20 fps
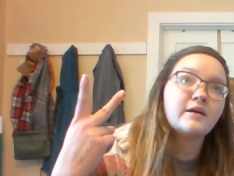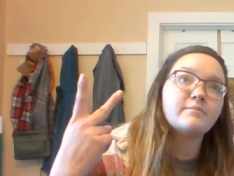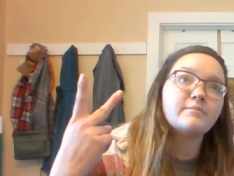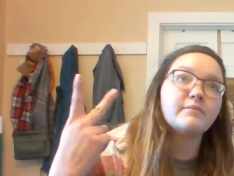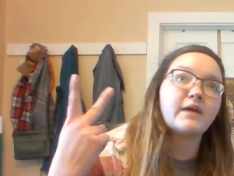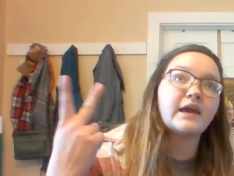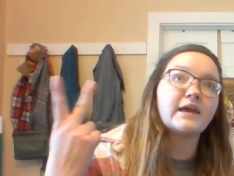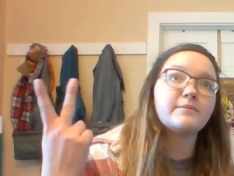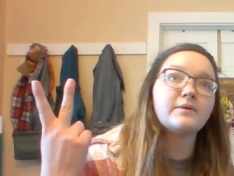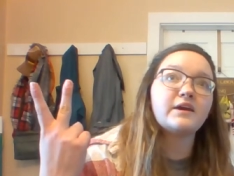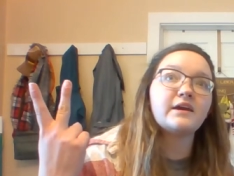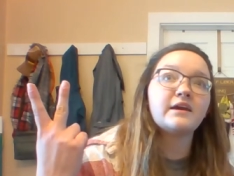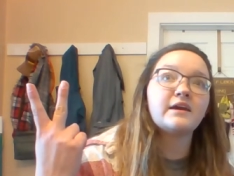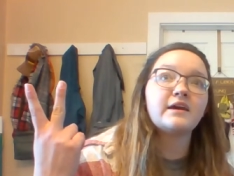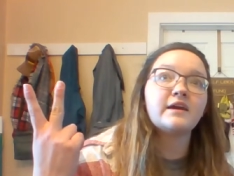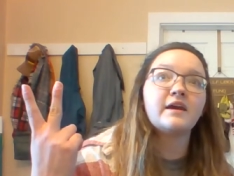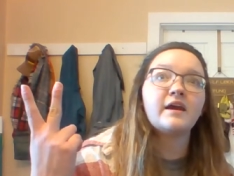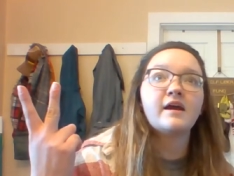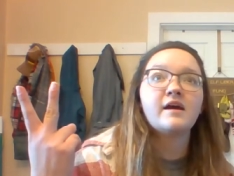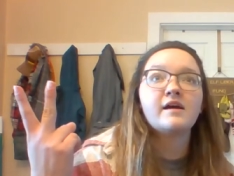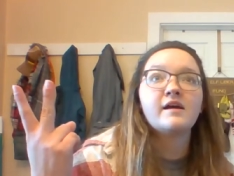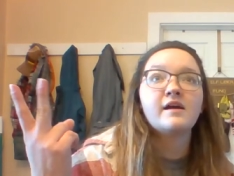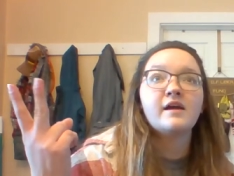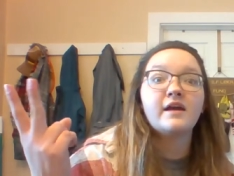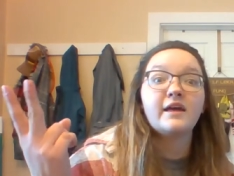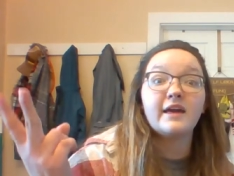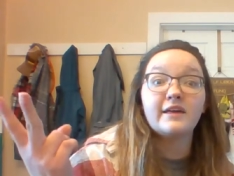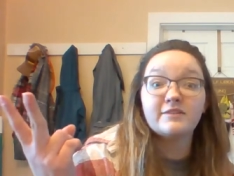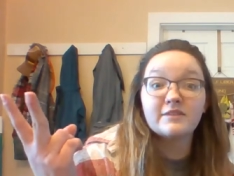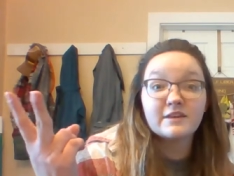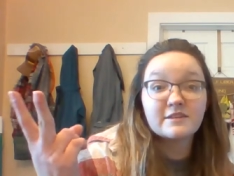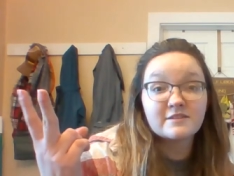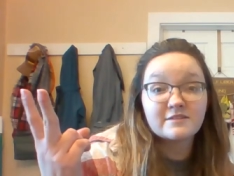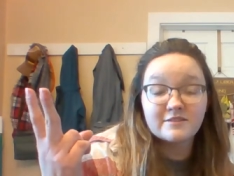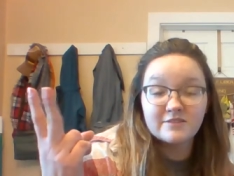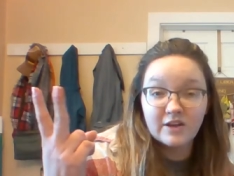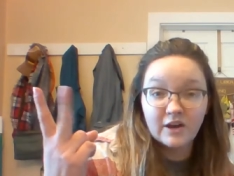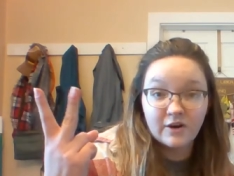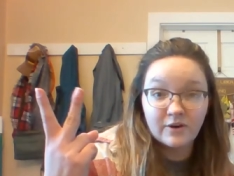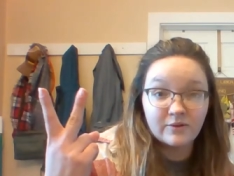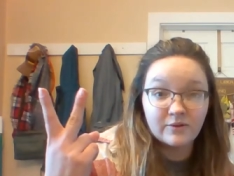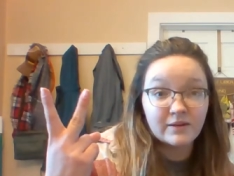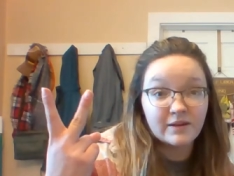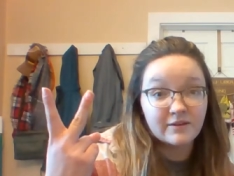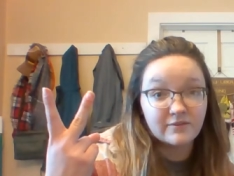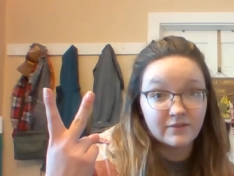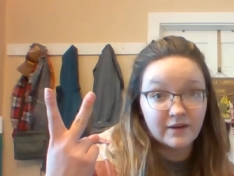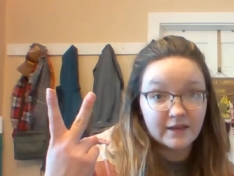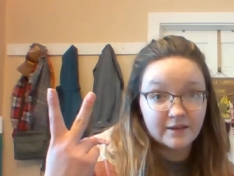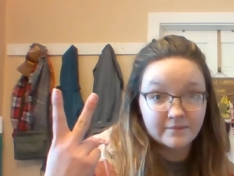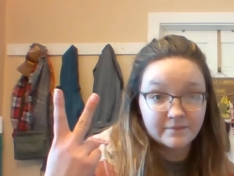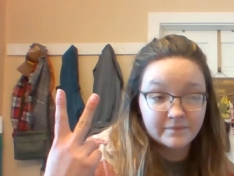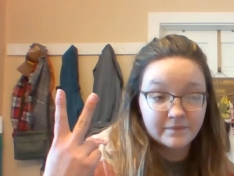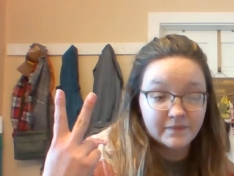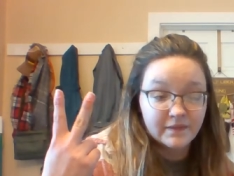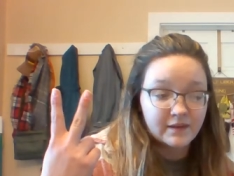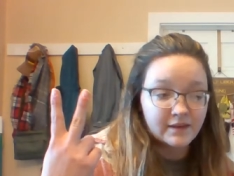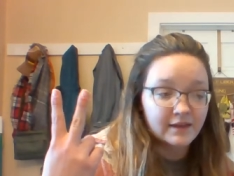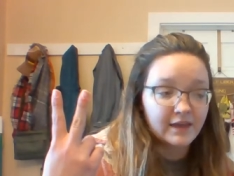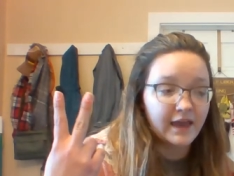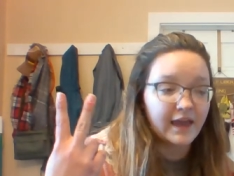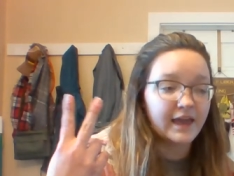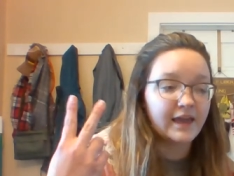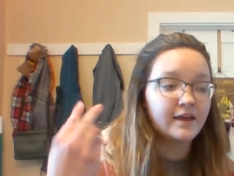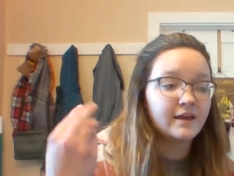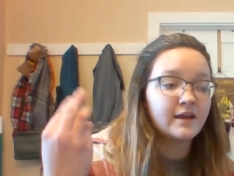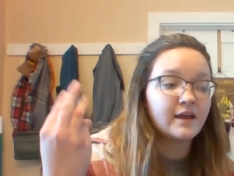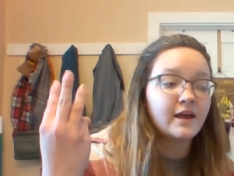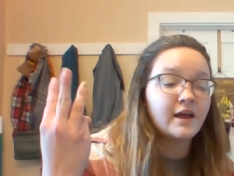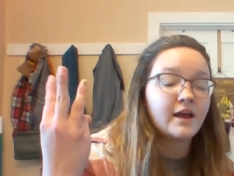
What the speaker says: maybe in the snow even. Okay,